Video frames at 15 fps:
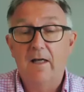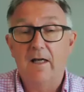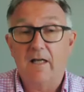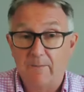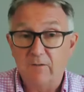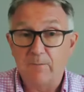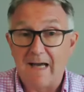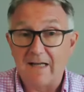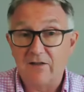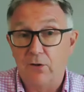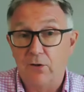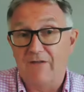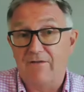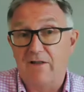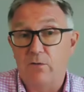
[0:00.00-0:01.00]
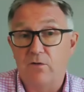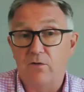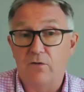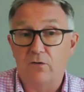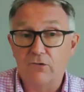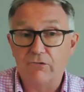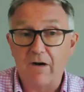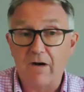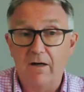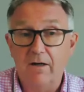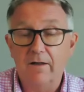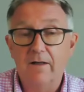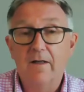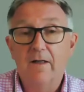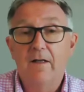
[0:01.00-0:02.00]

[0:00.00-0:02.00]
It comes back to, if this was a drug,